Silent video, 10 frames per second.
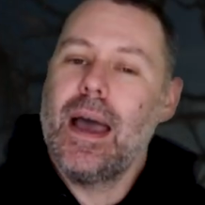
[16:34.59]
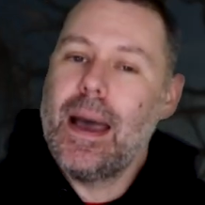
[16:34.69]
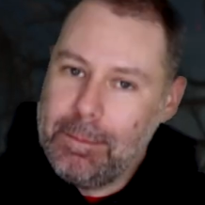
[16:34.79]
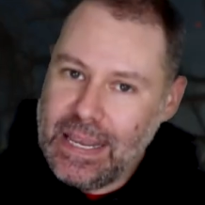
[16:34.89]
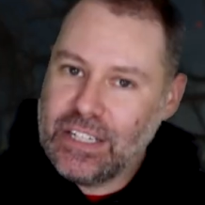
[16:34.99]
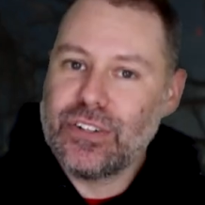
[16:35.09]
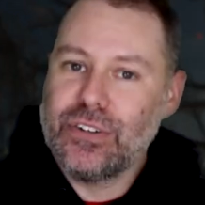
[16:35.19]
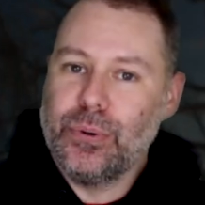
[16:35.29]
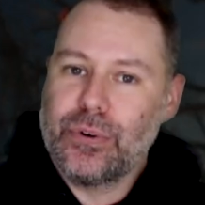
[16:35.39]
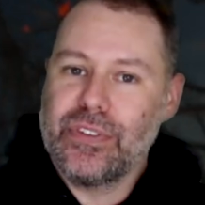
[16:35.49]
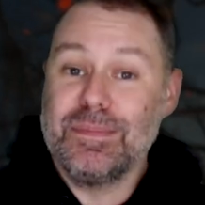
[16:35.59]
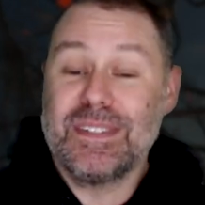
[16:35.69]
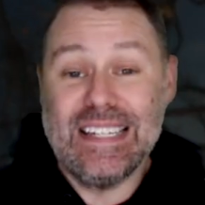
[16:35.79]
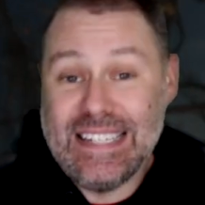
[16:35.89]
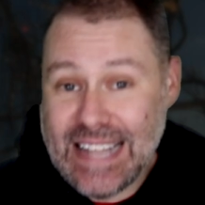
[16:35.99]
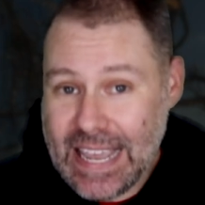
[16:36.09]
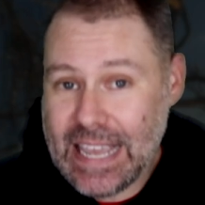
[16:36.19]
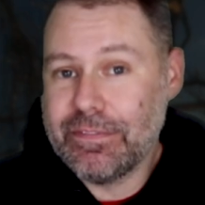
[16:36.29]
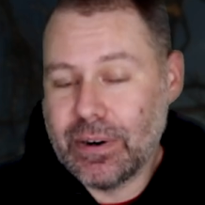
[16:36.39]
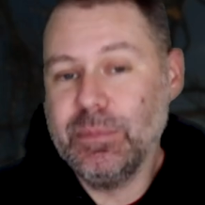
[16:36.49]
make sure to order them today
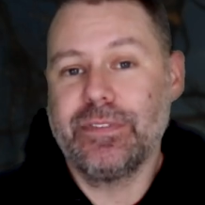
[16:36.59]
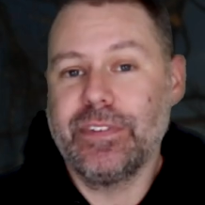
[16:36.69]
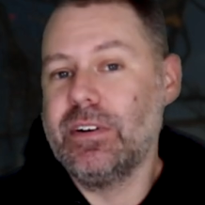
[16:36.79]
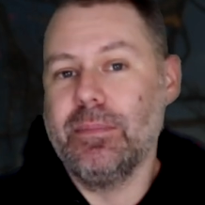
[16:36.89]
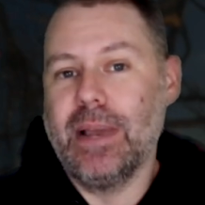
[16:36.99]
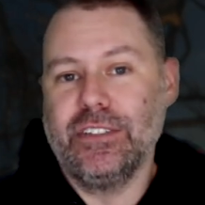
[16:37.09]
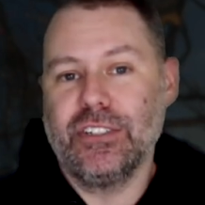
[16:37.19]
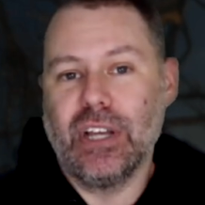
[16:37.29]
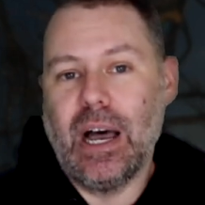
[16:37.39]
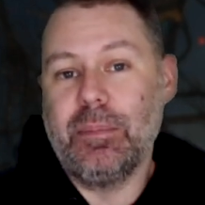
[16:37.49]
from your favorite magic shop.